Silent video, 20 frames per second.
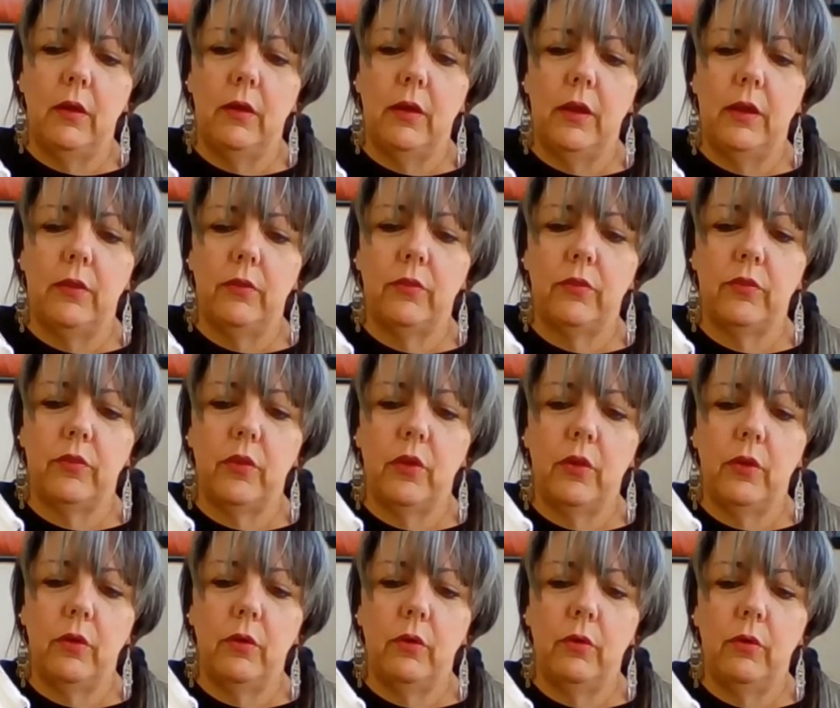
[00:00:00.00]
All right,
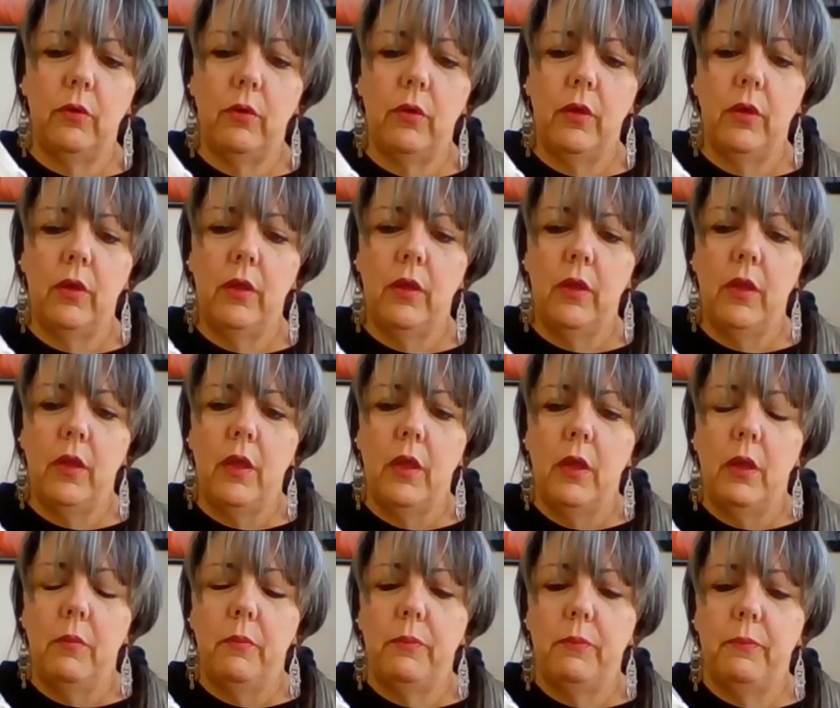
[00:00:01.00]
so
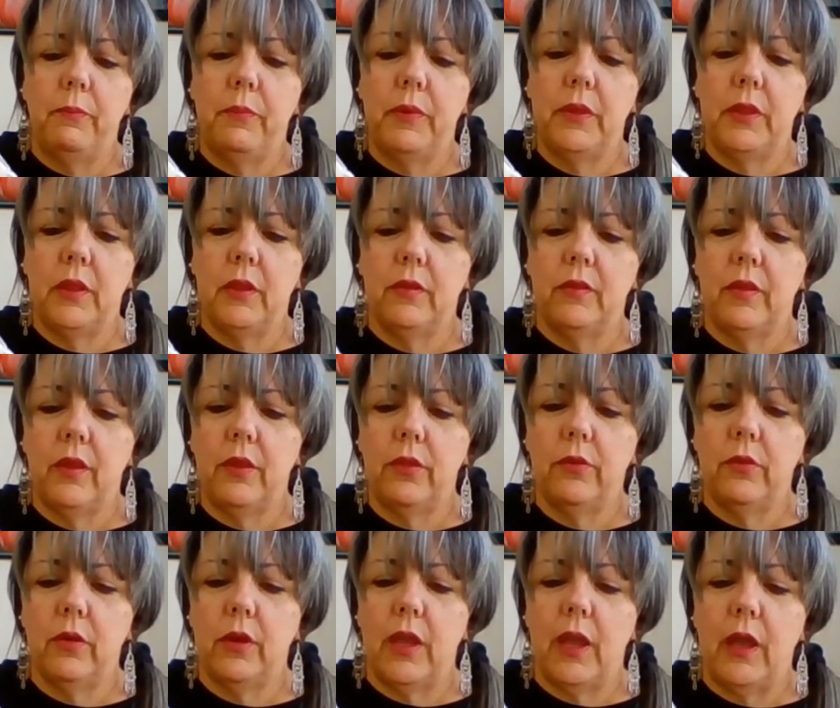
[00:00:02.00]
but this
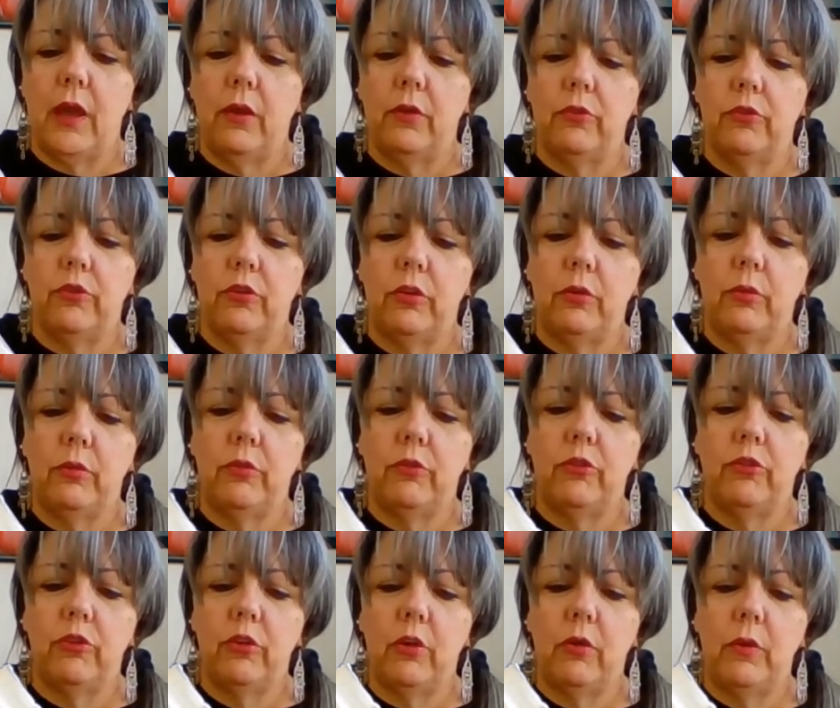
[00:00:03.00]
other gal, she was
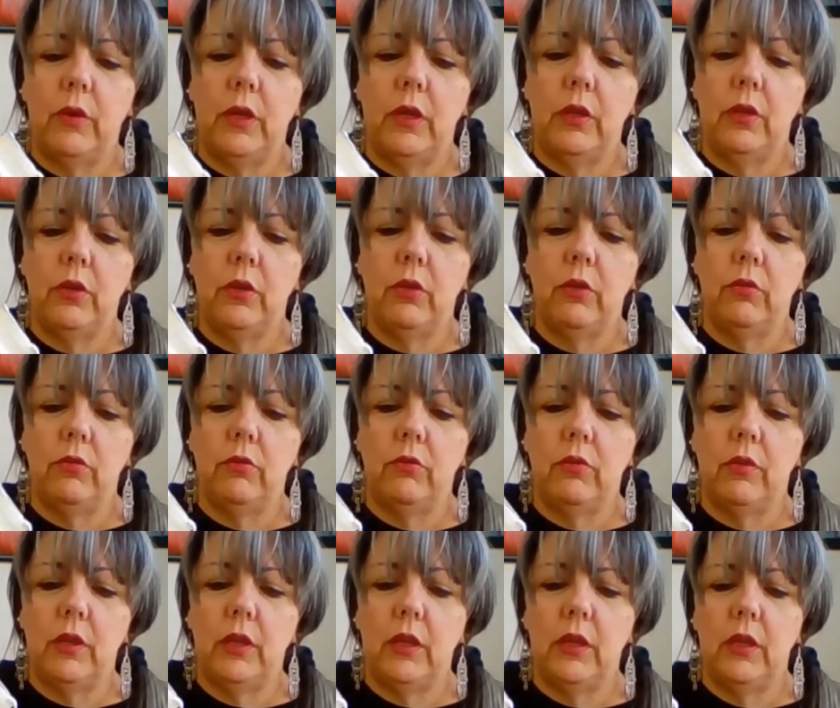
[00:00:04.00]
showing
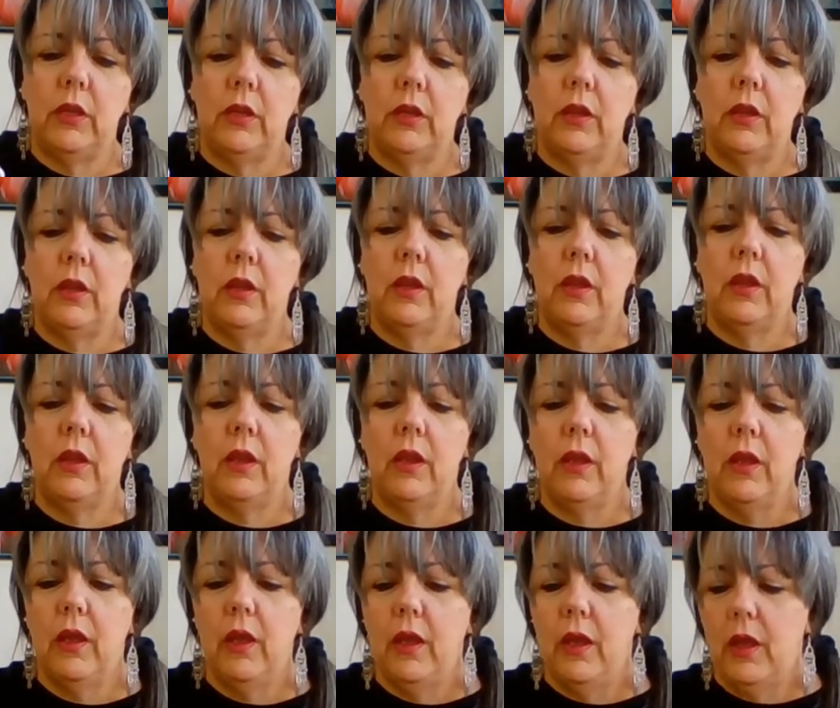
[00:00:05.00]
using
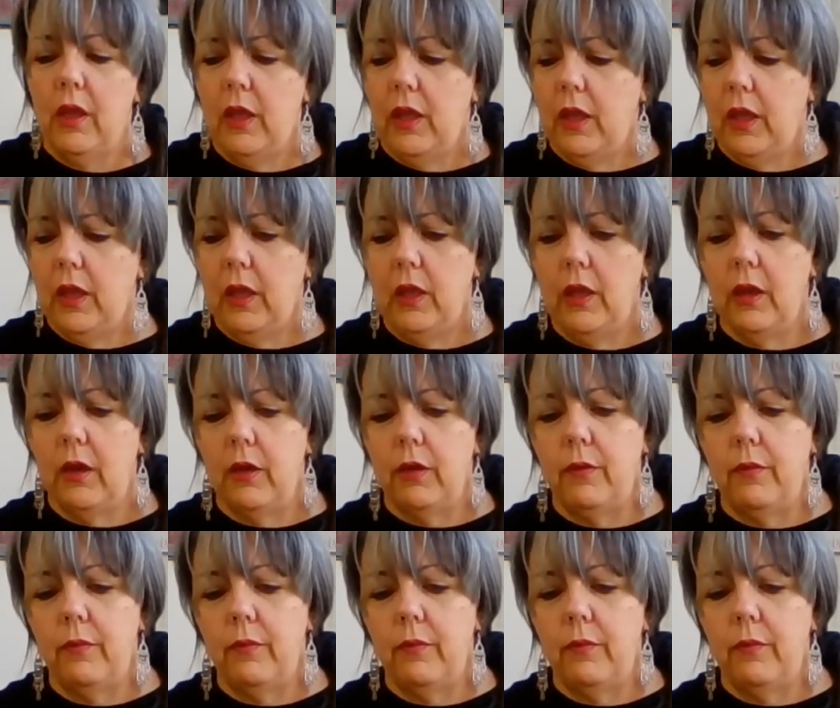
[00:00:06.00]
a